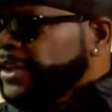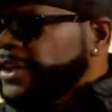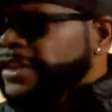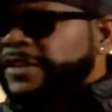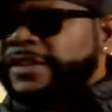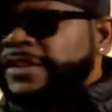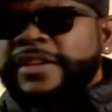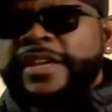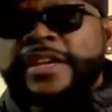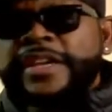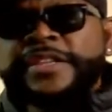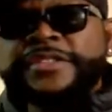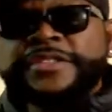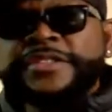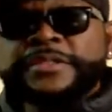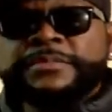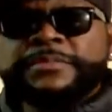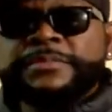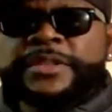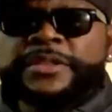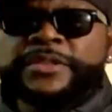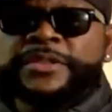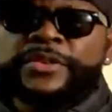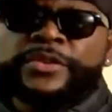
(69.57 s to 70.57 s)

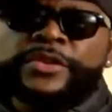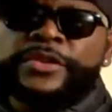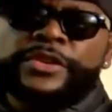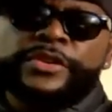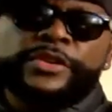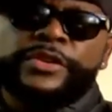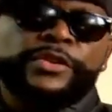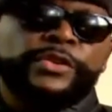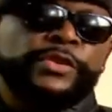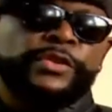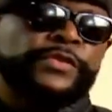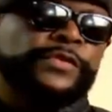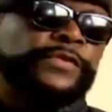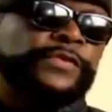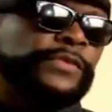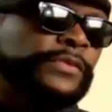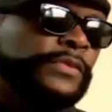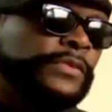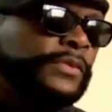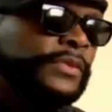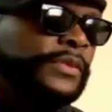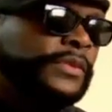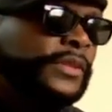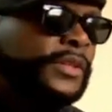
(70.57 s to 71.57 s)
alienation been going on
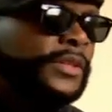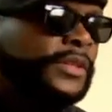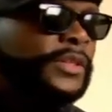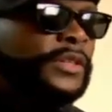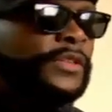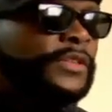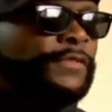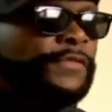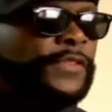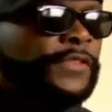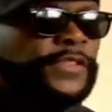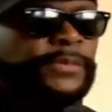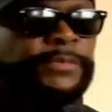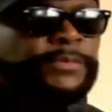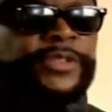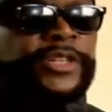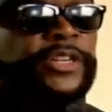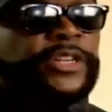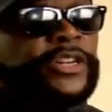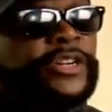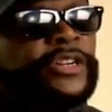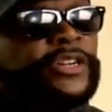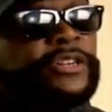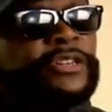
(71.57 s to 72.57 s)
for some
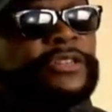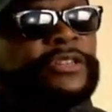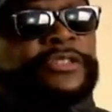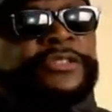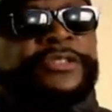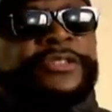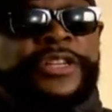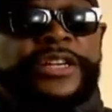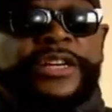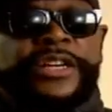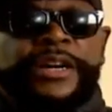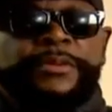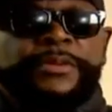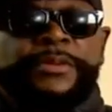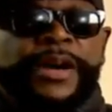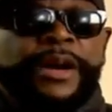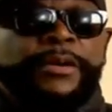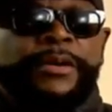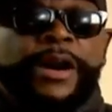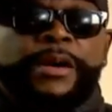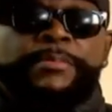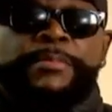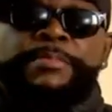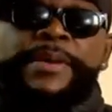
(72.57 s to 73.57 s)
years
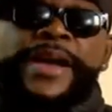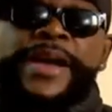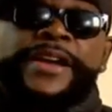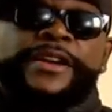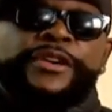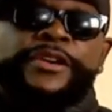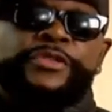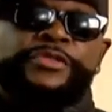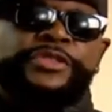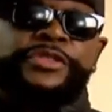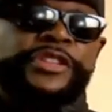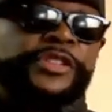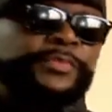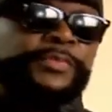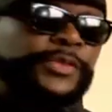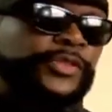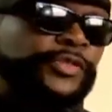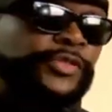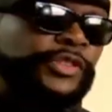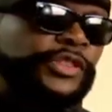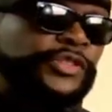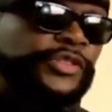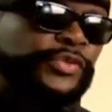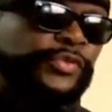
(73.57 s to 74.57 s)
now. I'm back on this
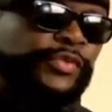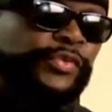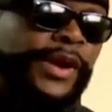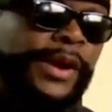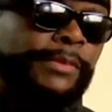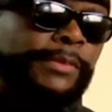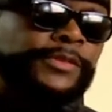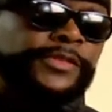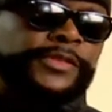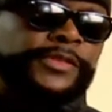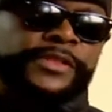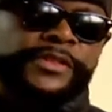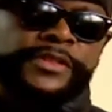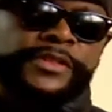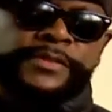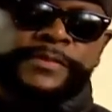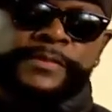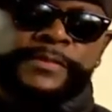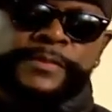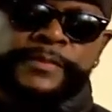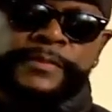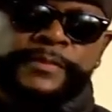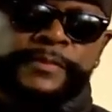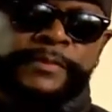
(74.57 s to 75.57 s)
Patricia Robinson
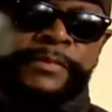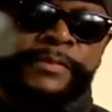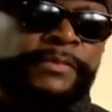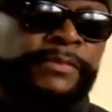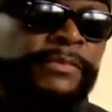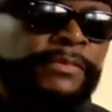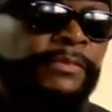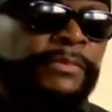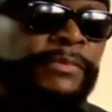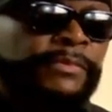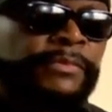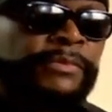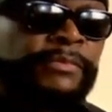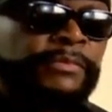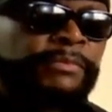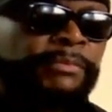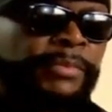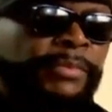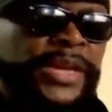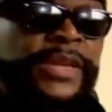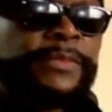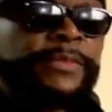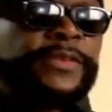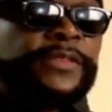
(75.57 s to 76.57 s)

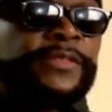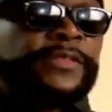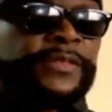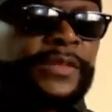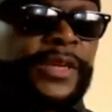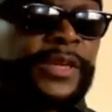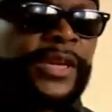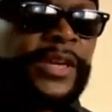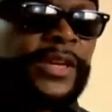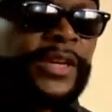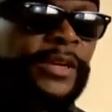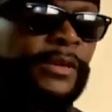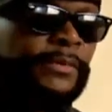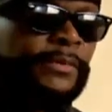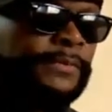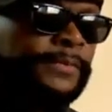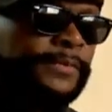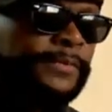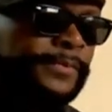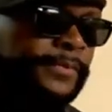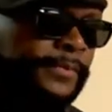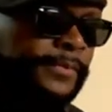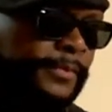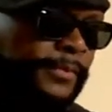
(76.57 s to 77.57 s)
baby scam,
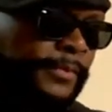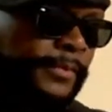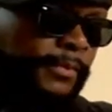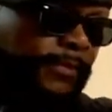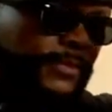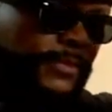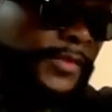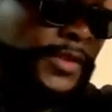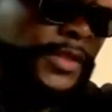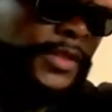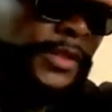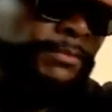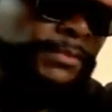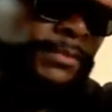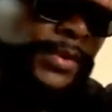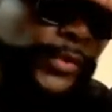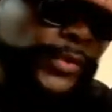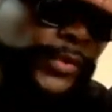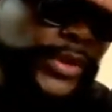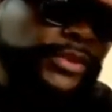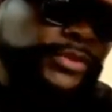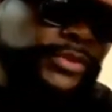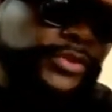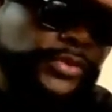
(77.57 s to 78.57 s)

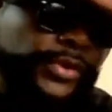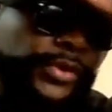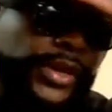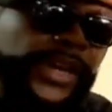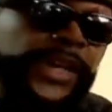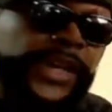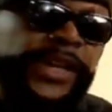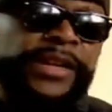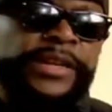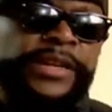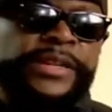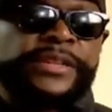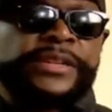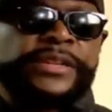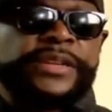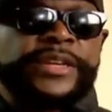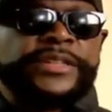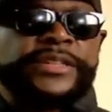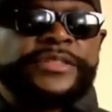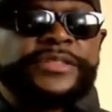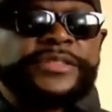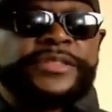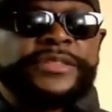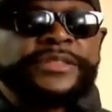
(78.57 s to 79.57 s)
parental
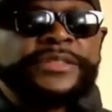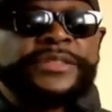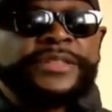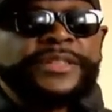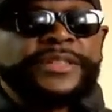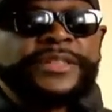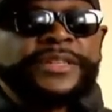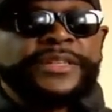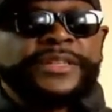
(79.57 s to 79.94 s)
alienation.